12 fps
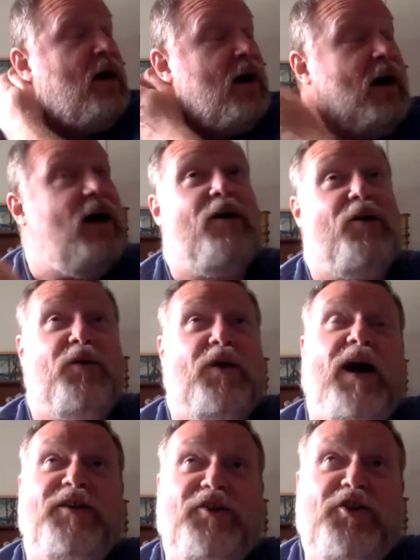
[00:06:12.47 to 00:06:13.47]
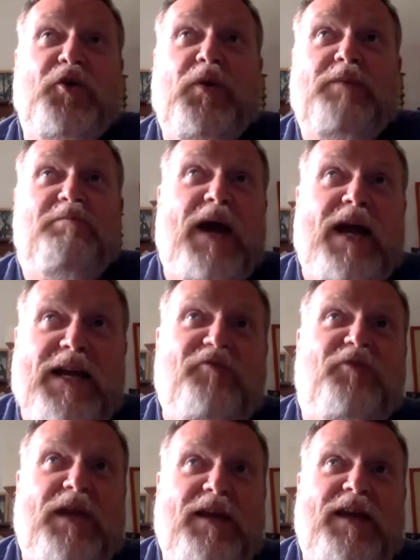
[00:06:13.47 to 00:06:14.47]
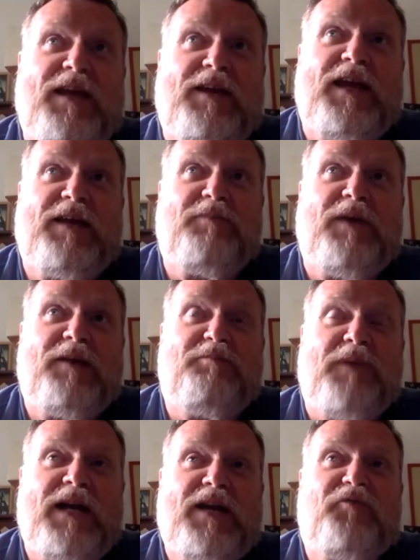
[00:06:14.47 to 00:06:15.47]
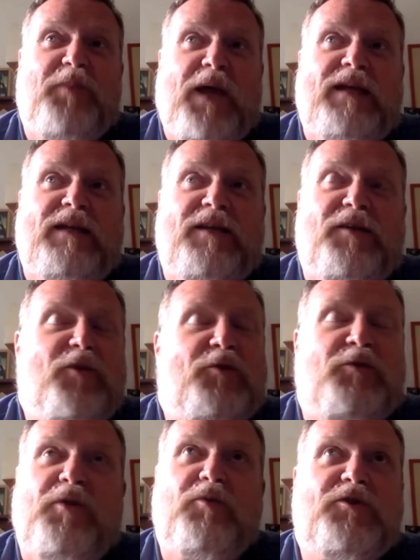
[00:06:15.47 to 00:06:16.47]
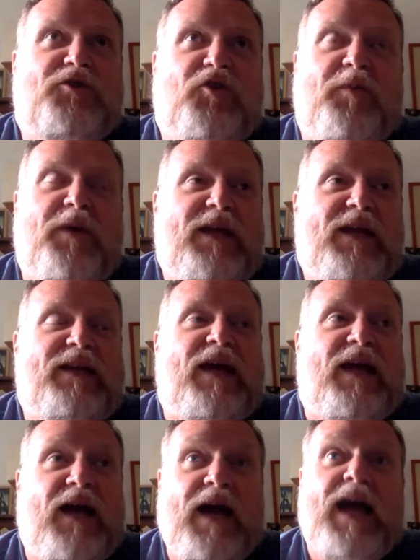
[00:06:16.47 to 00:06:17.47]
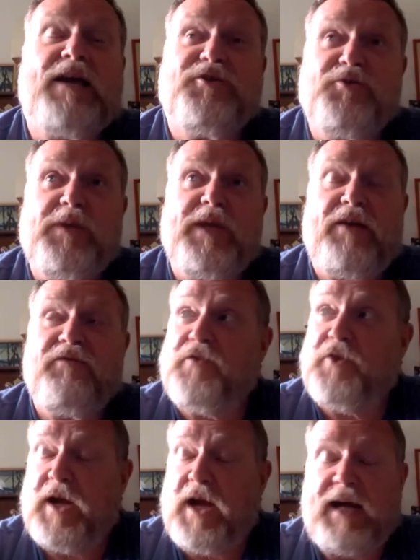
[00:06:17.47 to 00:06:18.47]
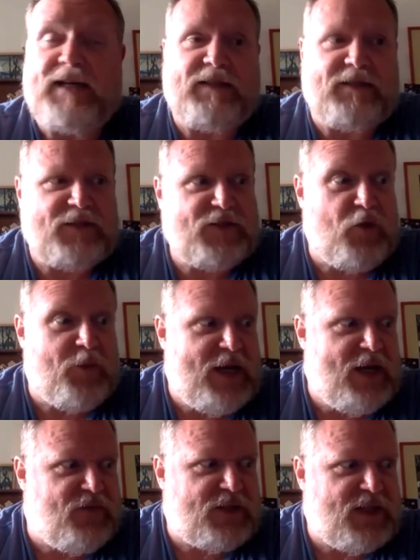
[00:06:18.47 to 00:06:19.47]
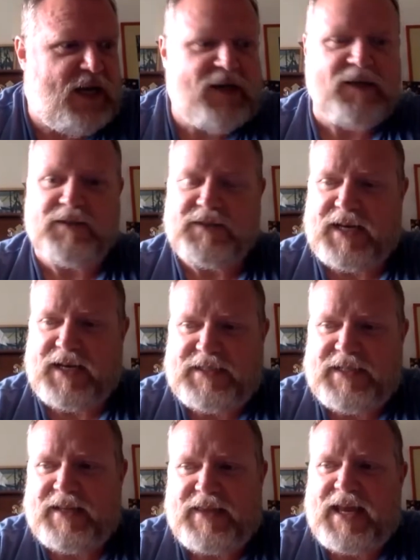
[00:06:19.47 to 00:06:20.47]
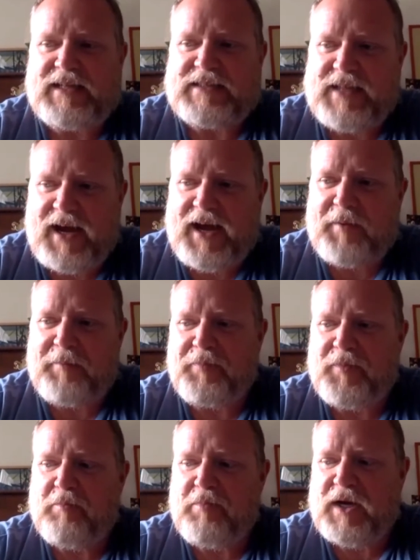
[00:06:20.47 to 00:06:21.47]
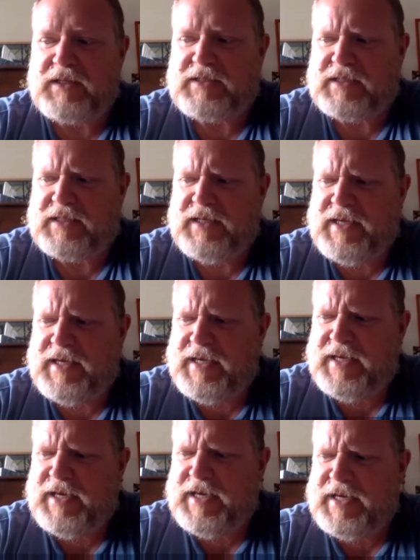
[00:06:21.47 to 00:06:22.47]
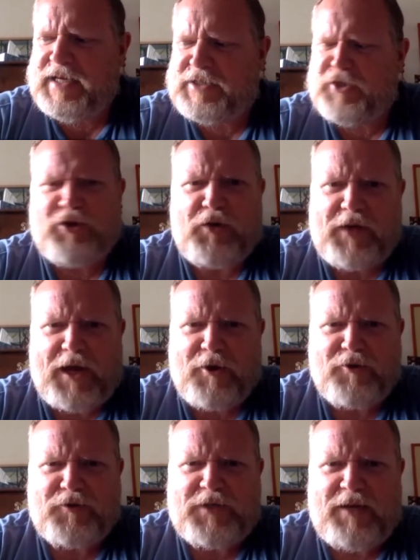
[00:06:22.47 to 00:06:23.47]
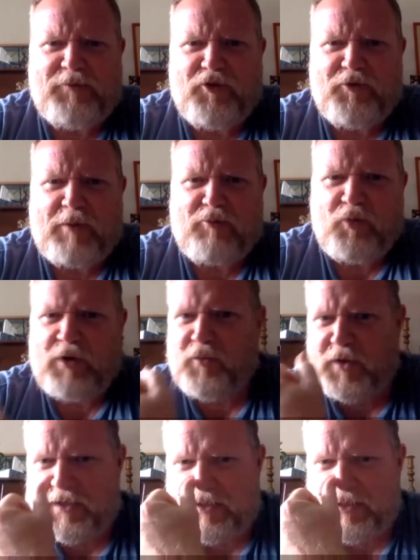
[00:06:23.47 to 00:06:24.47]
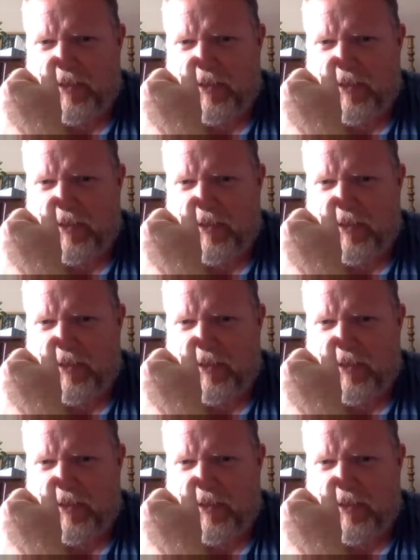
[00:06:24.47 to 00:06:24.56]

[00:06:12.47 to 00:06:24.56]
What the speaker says: Oh God, it might have it might have been. There were so many, and I actually have forgotten so many of the titles that I did at that time. But do you know the character's name? Do you remember what it was?